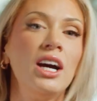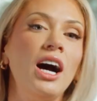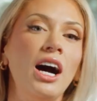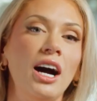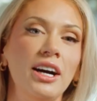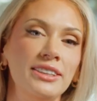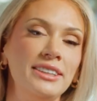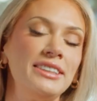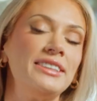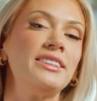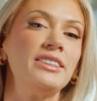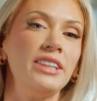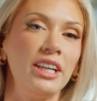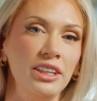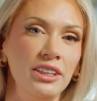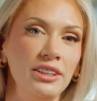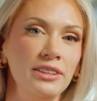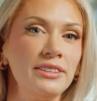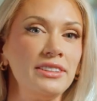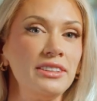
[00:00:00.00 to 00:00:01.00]

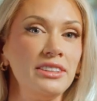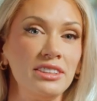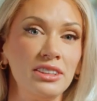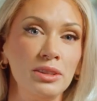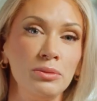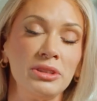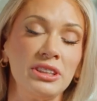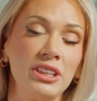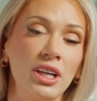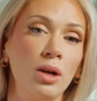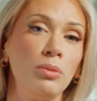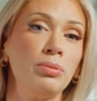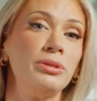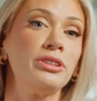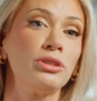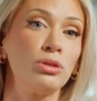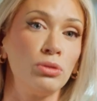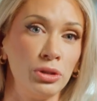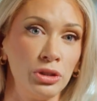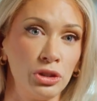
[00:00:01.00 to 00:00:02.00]
Understanding your system setup is
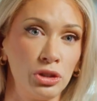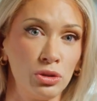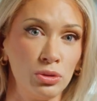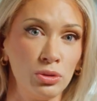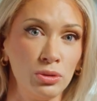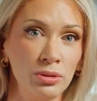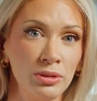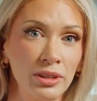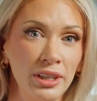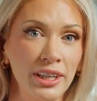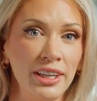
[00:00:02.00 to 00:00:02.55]
crucial,